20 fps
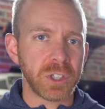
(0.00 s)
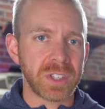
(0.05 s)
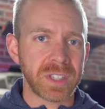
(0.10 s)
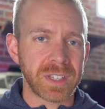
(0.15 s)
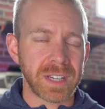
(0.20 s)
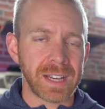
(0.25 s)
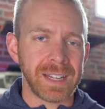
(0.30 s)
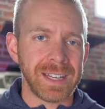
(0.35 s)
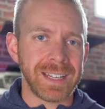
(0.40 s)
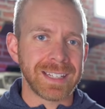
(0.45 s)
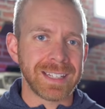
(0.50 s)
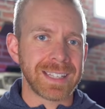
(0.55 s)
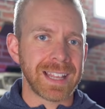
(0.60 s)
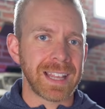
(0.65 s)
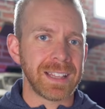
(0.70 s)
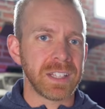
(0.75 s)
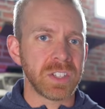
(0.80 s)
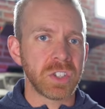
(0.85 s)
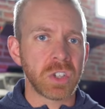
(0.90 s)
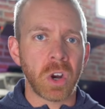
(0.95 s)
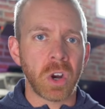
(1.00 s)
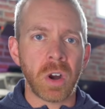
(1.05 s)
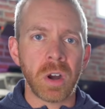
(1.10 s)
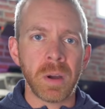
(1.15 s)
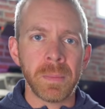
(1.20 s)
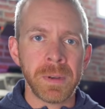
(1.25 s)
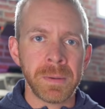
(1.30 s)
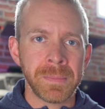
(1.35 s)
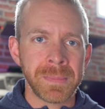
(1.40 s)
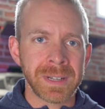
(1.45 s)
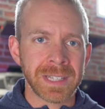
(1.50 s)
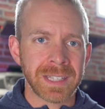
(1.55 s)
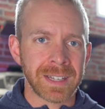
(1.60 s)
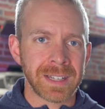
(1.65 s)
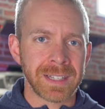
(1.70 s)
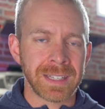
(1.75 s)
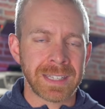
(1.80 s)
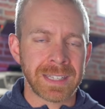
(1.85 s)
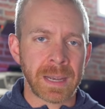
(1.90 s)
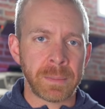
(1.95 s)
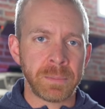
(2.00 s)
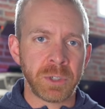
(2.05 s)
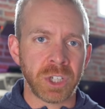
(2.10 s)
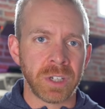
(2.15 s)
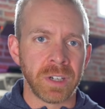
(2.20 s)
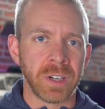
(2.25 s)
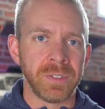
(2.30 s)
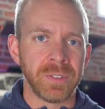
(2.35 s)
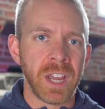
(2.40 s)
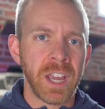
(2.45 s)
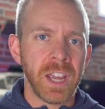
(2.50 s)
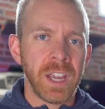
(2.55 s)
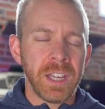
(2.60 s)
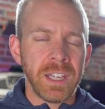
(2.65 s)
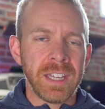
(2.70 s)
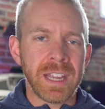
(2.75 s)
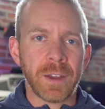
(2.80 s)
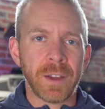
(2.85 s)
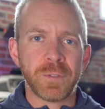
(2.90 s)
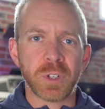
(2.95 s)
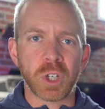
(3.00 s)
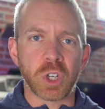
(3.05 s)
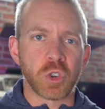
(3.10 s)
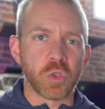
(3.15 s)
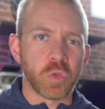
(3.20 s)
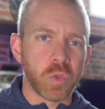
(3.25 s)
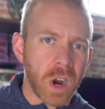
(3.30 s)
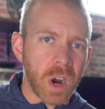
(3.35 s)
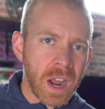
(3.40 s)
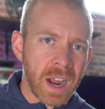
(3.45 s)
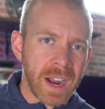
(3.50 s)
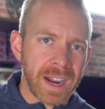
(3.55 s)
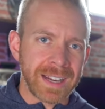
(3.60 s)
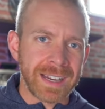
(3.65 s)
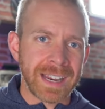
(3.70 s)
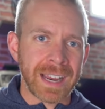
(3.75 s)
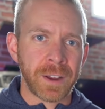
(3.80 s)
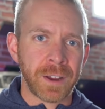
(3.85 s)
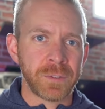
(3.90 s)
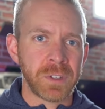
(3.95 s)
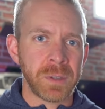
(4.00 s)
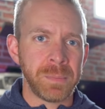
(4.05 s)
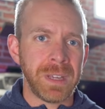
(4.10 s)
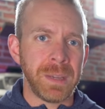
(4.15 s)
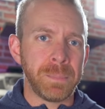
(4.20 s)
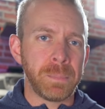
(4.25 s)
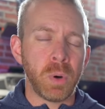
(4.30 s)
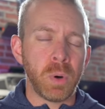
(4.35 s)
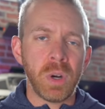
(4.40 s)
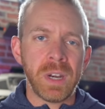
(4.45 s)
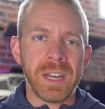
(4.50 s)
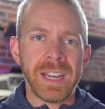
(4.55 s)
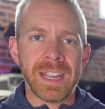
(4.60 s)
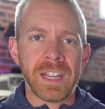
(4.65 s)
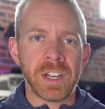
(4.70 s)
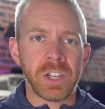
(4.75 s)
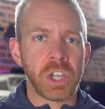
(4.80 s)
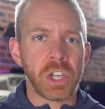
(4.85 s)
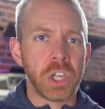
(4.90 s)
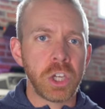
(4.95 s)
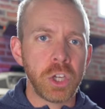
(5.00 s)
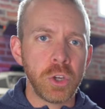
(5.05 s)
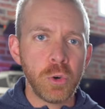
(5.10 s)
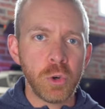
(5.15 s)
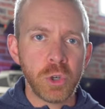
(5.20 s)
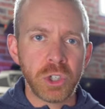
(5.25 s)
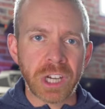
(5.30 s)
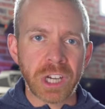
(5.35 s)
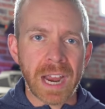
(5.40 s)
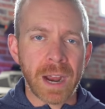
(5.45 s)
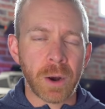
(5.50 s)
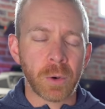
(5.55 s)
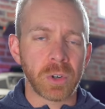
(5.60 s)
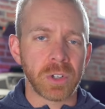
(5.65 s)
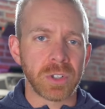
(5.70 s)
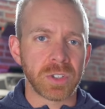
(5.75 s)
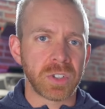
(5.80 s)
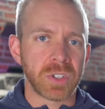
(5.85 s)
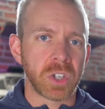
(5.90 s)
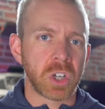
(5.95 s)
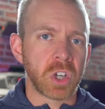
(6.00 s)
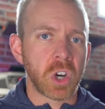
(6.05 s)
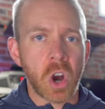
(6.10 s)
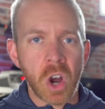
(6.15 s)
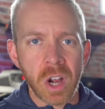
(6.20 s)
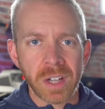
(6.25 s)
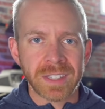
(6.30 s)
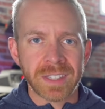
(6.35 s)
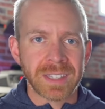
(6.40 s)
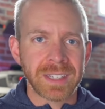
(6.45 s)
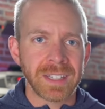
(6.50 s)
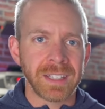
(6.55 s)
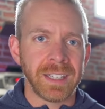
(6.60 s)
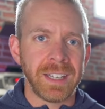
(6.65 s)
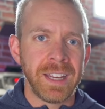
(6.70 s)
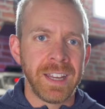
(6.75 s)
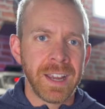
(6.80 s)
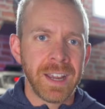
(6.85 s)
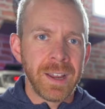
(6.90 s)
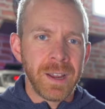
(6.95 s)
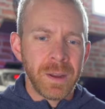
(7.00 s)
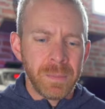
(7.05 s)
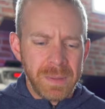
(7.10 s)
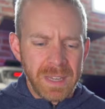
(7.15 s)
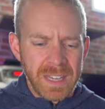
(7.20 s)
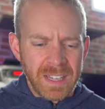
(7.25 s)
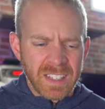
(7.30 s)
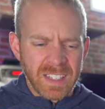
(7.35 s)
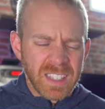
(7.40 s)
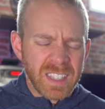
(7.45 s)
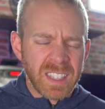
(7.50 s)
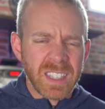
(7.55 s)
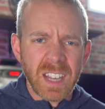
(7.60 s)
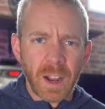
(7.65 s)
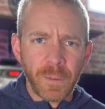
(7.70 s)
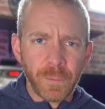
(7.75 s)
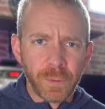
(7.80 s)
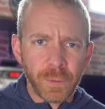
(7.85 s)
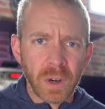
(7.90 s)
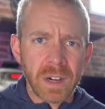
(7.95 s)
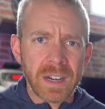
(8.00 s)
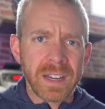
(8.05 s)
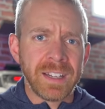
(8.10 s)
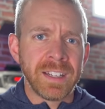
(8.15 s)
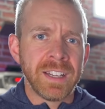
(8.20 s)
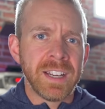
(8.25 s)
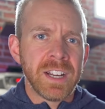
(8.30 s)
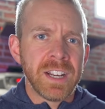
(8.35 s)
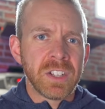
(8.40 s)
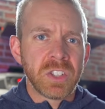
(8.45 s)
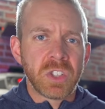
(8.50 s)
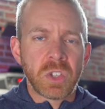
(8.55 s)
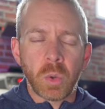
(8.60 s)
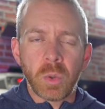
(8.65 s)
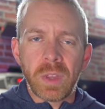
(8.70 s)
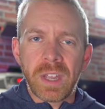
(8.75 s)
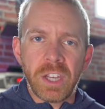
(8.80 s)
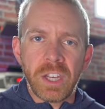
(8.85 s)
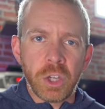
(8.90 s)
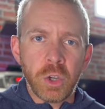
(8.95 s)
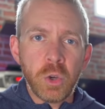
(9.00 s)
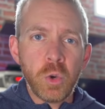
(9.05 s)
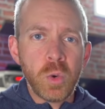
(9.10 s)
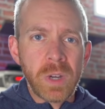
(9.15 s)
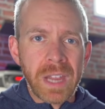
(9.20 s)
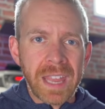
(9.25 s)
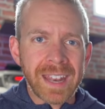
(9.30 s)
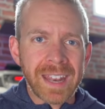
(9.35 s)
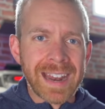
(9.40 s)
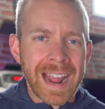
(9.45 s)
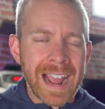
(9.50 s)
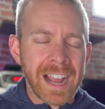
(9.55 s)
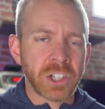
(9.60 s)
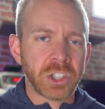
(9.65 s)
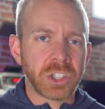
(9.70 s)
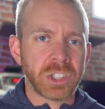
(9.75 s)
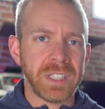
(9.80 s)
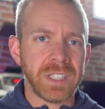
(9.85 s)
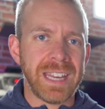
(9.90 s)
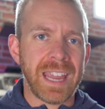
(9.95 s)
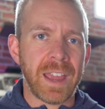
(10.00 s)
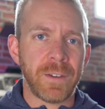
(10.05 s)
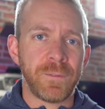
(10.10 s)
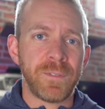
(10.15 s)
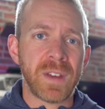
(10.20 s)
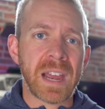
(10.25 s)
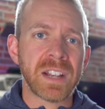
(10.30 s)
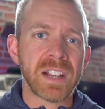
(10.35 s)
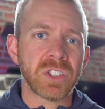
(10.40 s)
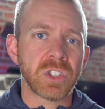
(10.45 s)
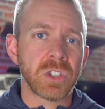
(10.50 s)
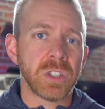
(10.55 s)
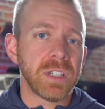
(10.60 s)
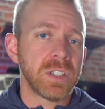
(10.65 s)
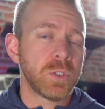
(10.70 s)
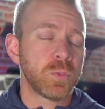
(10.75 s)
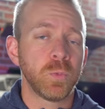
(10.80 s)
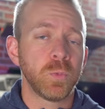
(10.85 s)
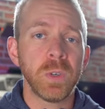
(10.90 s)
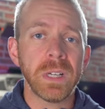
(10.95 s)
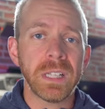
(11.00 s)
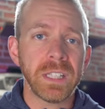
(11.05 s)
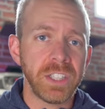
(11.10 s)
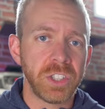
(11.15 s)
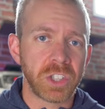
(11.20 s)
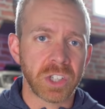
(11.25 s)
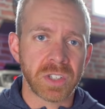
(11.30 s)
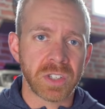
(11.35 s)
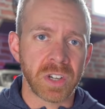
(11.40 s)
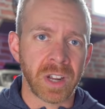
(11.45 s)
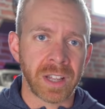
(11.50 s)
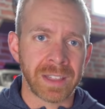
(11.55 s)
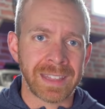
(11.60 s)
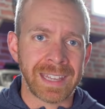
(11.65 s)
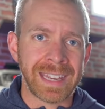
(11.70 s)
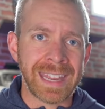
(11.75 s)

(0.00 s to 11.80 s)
study is that this common misconception of you have to grind, you have to be putting in huge hours to constantly be suffering so that you can actually get faster, it's really just not the